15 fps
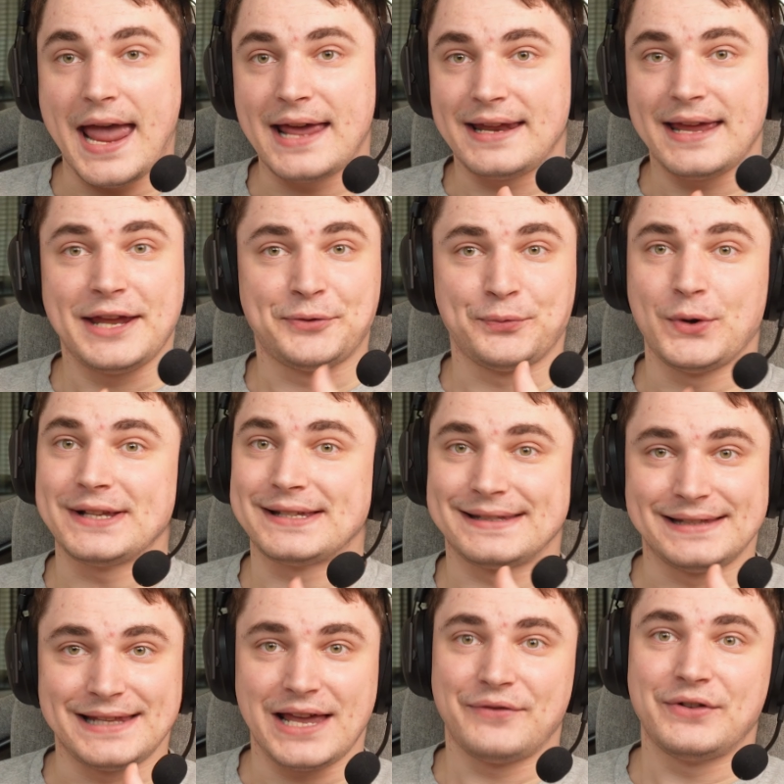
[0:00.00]
and it was
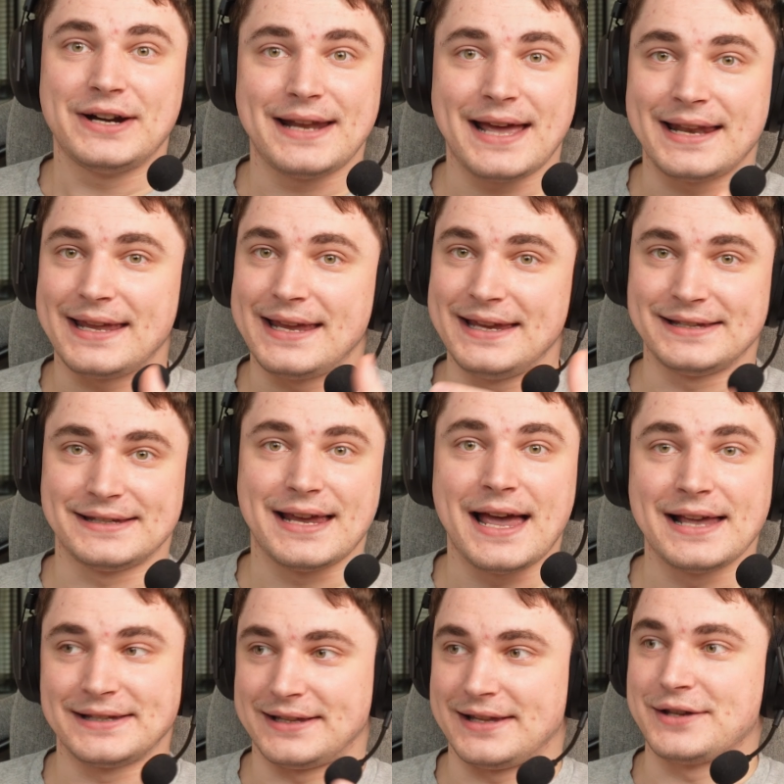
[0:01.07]
never that easy
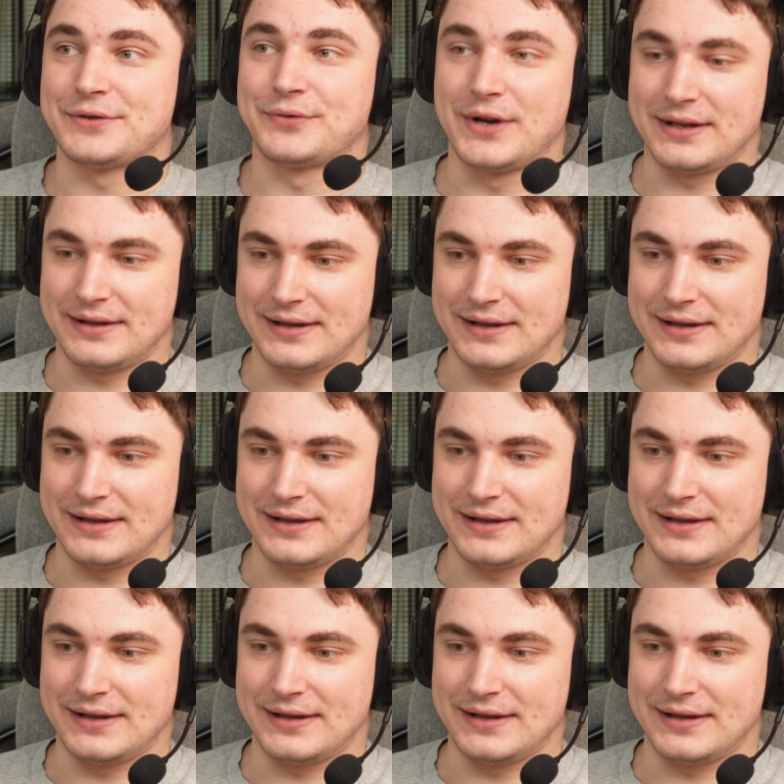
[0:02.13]
as it is right